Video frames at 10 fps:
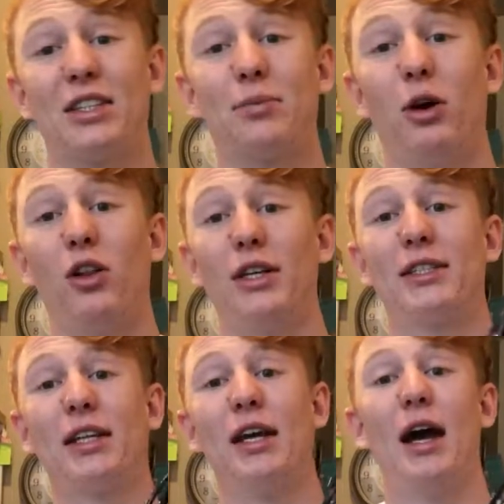the
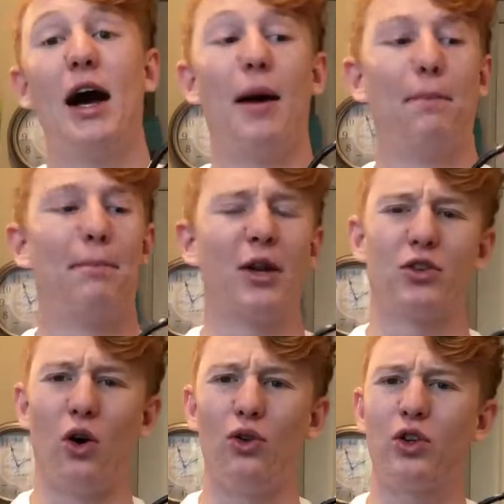smallest, but
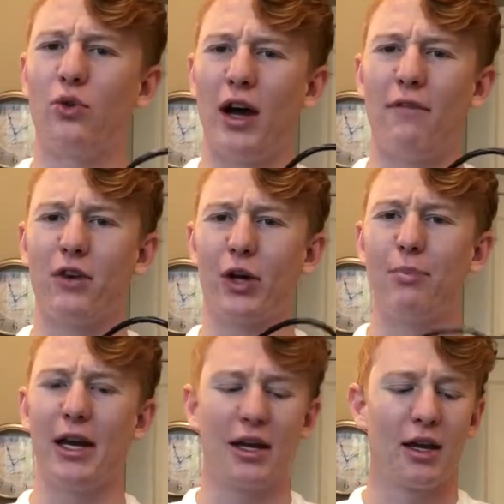it's also not very
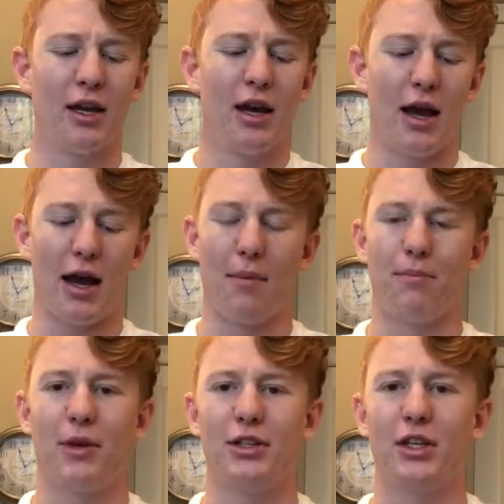big.
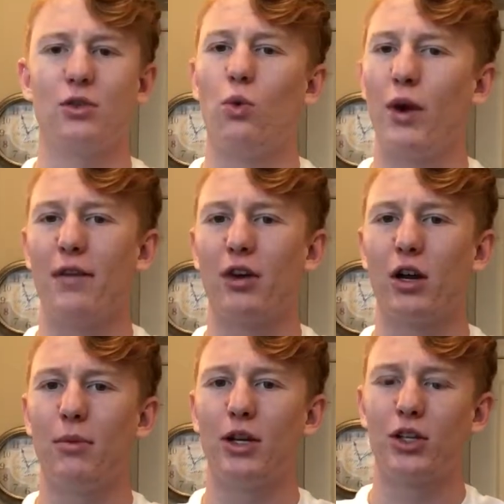It doesn't weigh
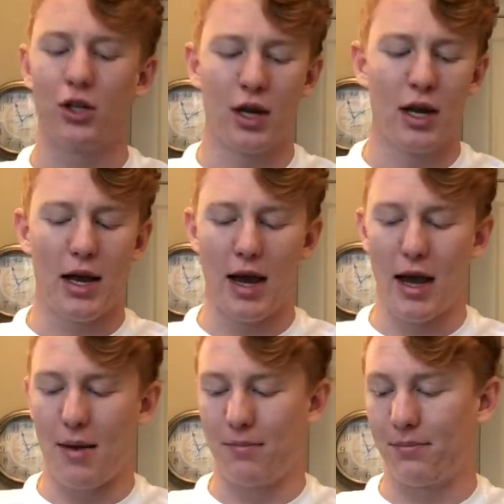very much,
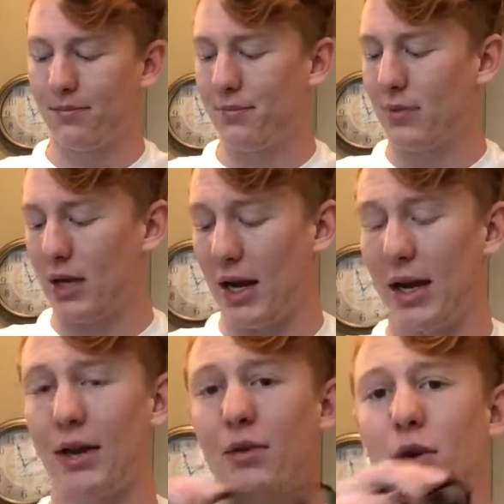
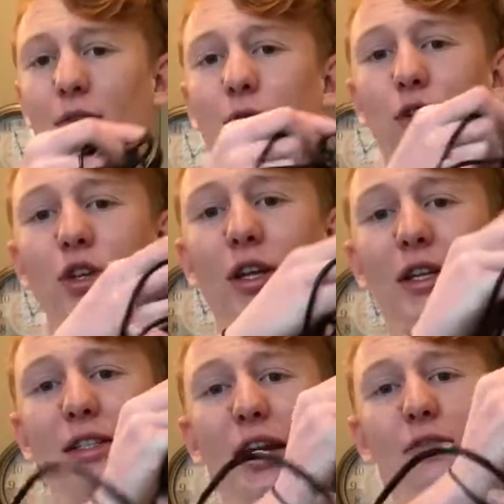and unfortunately,
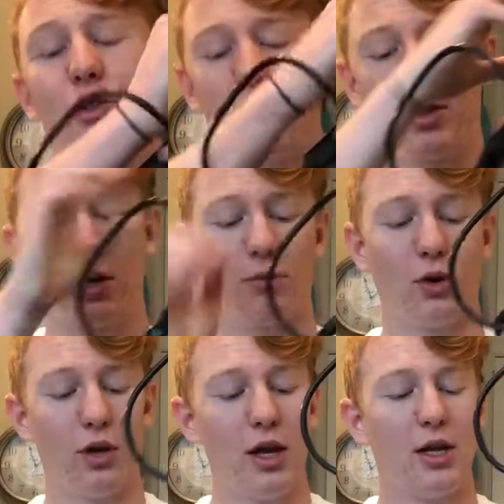instead of using
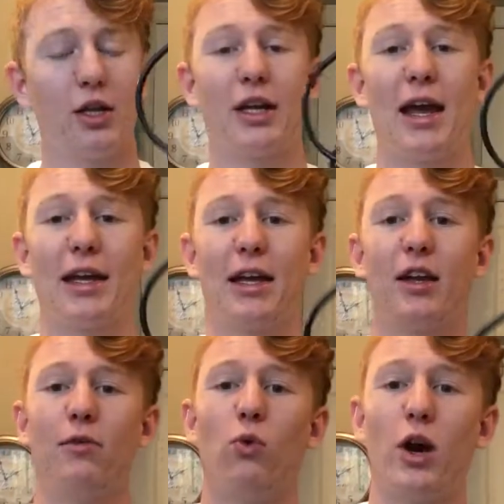Thunderbolt, you can't get
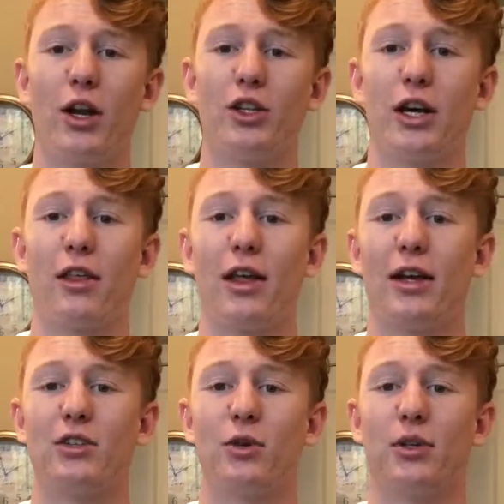enough wattage out of
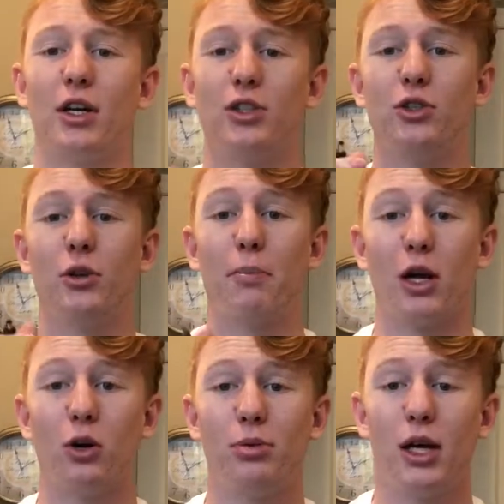that, so it does use a
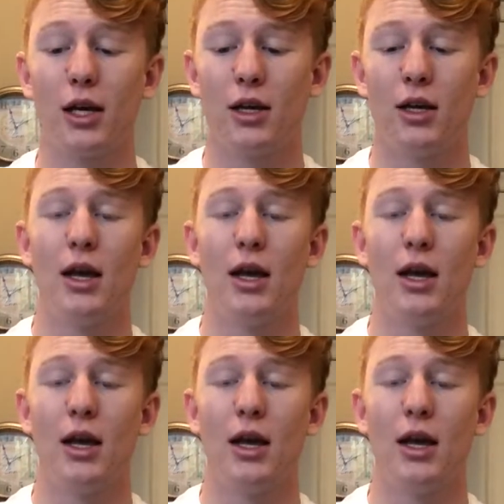barrel plug,